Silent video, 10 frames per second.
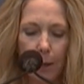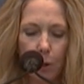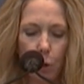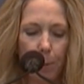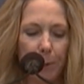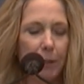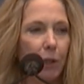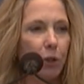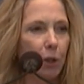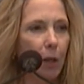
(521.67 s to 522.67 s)
to a
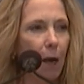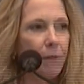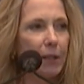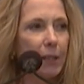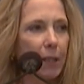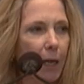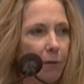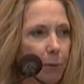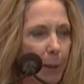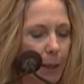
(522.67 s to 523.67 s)
position of
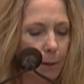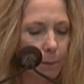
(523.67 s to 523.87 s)
enslavement.